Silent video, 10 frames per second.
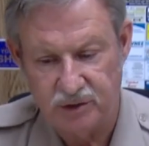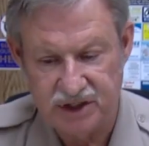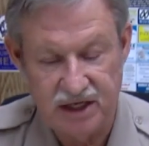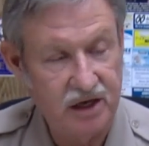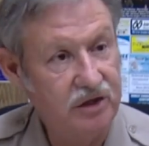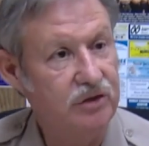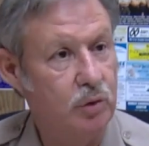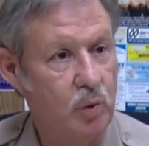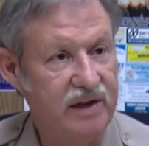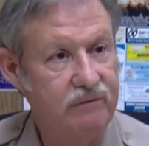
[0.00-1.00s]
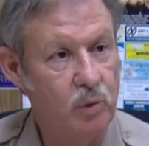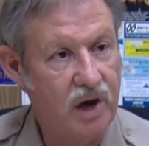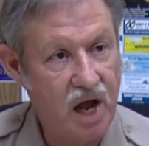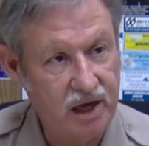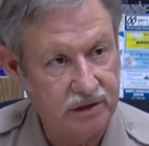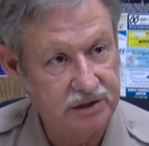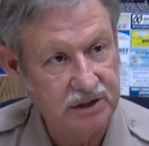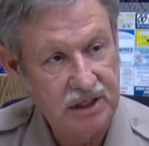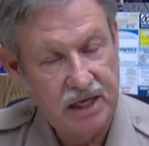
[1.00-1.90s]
$1,324.